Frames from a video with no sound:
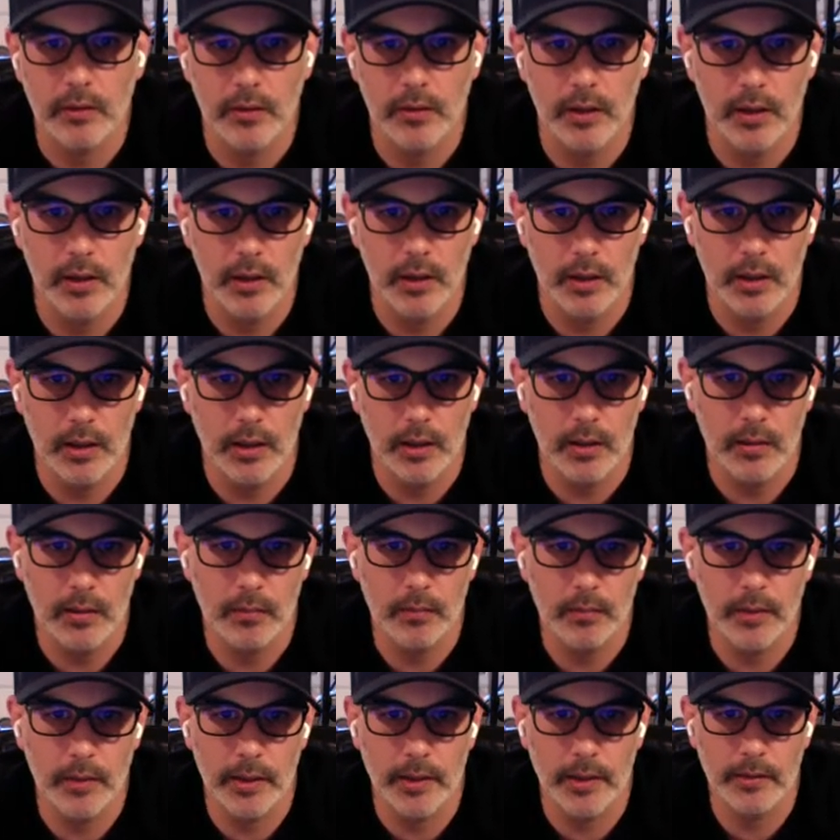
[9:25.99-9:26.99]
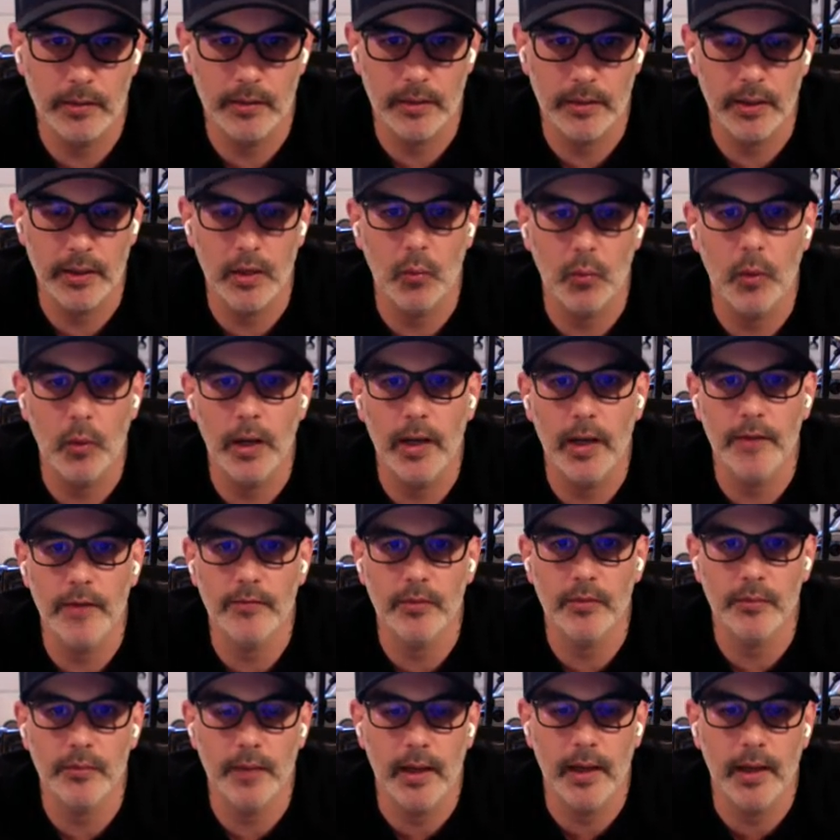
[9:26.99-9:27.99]
and get away
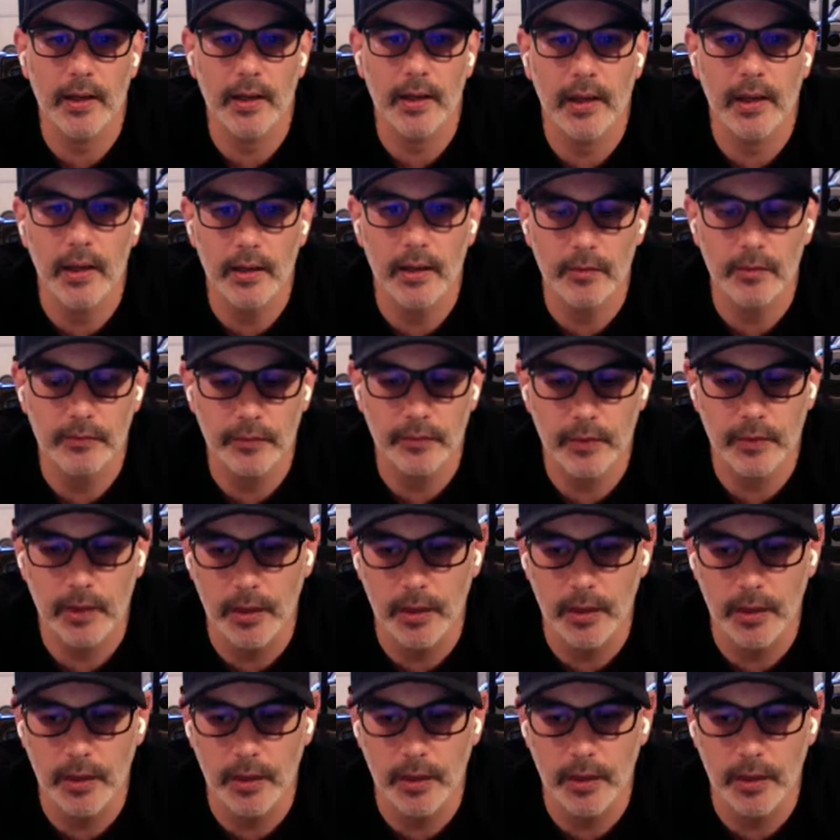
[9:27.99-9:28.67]
from that kind of